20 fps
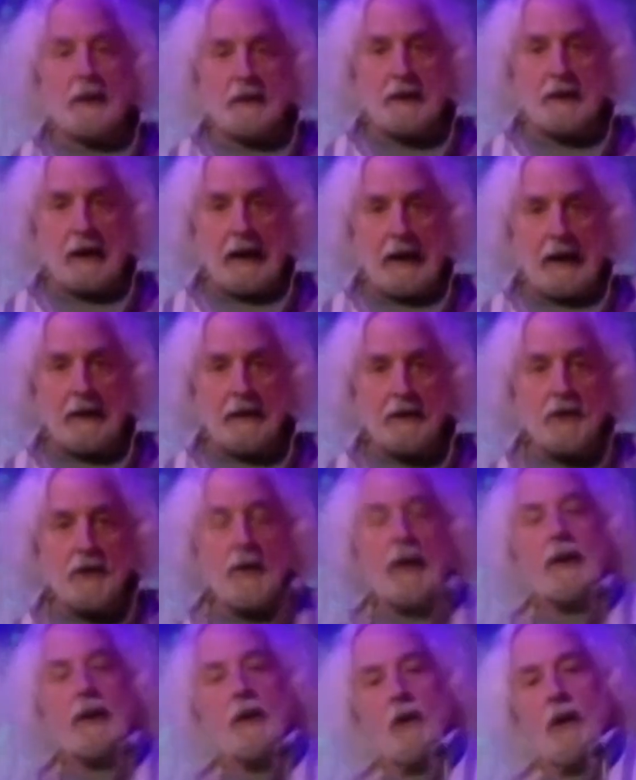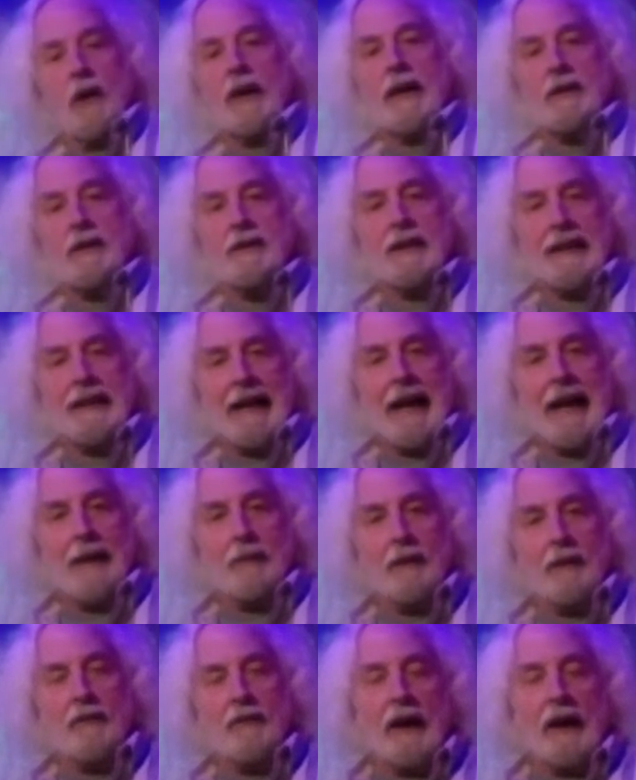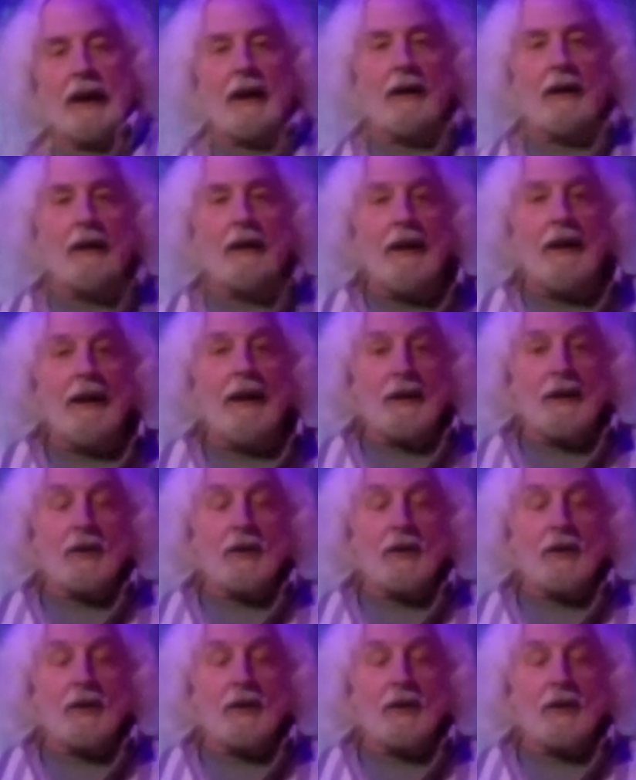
on so I could hook it to the amplifier. So